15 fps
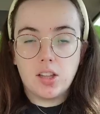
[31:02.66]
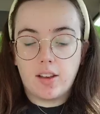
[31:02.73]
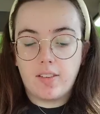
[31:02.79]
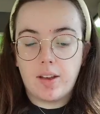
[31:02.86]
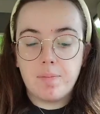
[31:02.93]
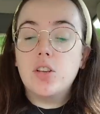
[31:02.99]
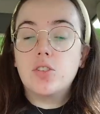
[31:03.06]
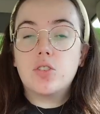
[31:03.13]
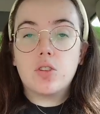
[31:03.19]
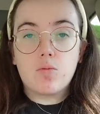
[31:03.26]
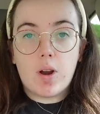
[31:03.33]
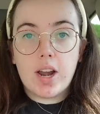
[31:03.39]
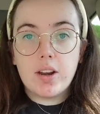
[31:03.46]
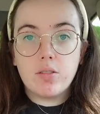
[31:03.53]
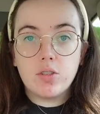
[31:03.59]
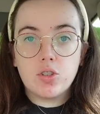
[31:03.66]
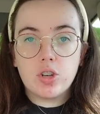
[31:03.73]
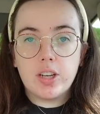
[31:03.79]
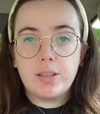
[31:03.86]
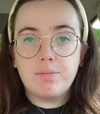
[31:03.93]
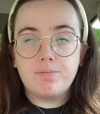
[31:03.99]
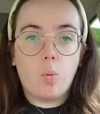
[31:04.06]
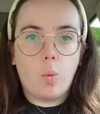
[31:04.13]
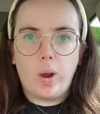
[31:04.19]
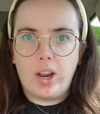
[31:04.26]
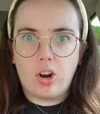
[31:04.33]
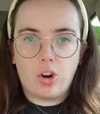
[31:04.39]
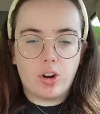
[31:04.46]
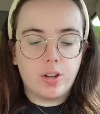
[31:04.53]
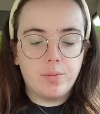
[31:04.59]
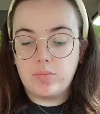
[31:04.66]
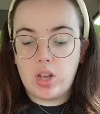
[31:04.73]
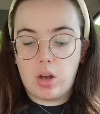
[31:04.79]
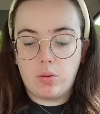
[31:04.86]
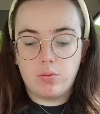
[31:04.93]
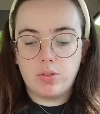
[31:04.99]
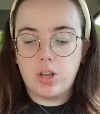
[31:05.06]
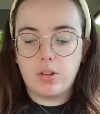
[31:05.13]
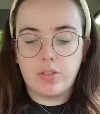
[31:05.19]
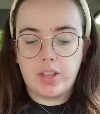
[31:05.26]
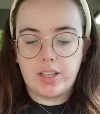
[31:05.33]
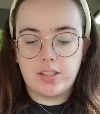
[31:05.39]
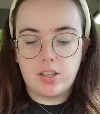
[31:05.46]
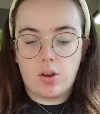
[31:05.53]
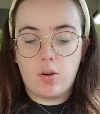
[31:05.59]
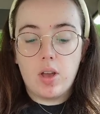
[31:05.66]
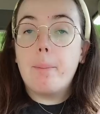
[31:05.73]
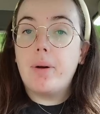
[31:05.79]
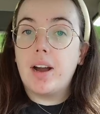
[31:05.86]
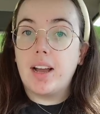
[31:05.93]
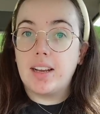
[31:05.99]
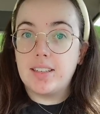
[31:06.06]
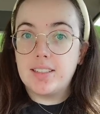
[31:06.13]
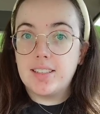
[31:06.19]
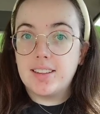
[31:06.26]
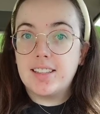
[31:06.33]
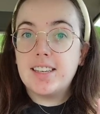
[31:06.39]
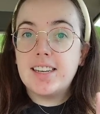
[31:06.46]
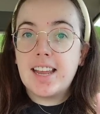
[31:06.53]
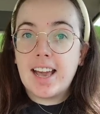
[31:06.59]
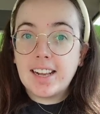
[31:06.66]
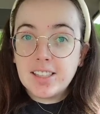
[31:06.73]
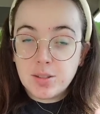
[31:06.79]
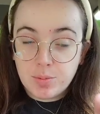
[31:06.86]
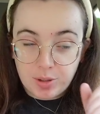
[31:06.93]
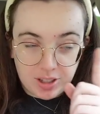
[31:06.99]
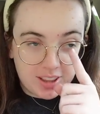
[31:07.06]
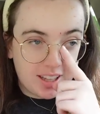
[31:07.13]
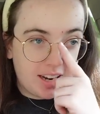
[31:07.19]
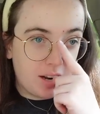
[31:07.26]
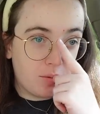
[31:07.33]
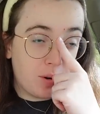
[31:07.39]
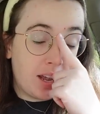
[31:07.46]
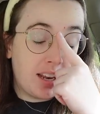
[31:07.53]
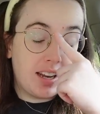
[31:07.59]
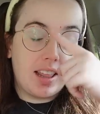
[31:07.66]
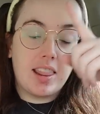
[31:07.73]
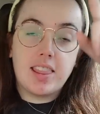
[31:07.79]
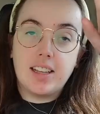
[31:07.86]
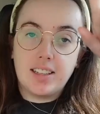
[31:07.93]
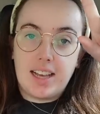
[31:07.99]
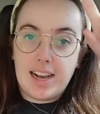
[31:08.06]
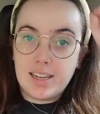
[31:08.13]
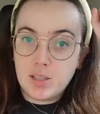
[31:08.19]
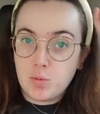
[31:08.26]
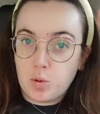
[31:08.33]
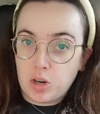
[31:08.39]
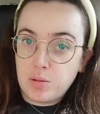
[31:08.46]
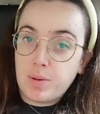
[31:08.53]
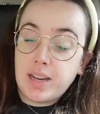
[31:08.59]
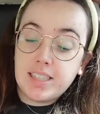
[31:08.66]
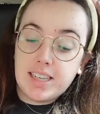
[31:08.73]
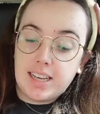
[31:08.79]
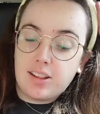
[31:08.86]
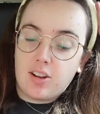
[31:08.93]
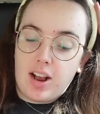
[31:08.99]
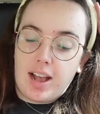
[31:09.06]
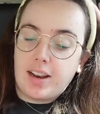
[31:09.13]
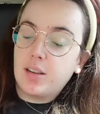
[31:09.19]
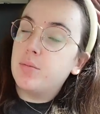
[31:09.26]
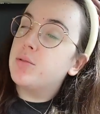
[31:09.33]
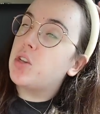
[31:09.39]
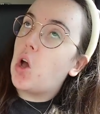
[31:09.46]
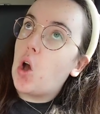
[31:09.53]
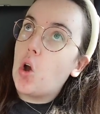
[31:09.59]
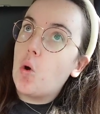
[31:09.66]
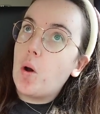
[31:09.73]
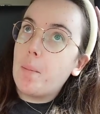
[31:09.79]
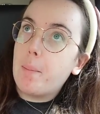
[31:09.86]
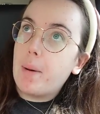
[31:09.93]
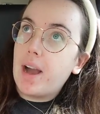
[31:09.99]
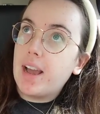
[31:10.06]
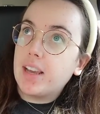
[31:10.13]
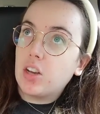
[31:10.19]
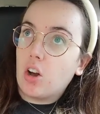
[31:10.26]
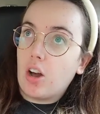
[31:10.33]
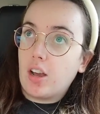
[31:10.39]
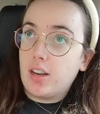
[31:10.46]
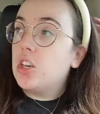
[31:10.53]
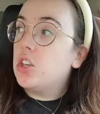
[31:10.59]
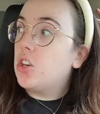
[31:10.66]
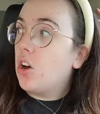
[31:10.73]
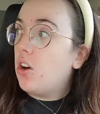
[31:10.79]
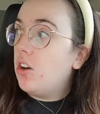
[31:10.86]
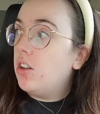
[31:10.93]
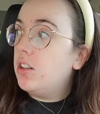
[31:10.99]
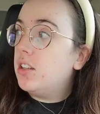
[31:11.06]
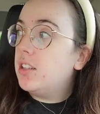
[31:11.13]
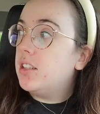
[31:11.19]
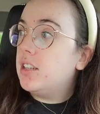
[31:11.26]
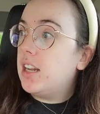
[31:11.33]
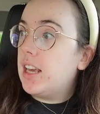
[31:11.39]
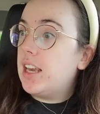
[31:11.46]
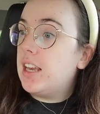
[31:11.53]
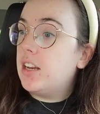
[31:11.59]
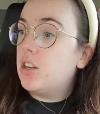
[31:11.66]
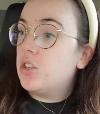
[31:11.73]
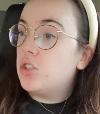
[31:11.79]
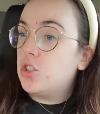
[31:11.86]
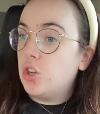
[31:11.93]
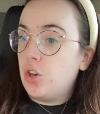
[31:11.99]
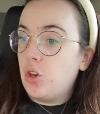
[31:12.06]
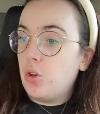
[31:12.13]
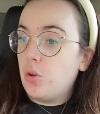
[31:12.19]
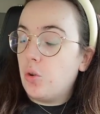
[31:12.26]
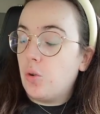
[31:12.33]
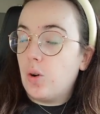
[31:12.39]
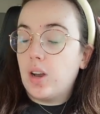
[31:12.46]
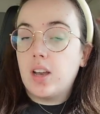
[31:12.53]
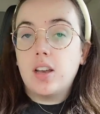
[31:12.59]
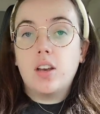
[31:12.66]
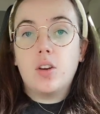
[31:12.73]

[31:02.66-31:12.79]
Love it. So The Writing Retreat, weird. Don't think so. But the next book that I read, The Last Word by Taylor Adams. Oh my God. Y'all need to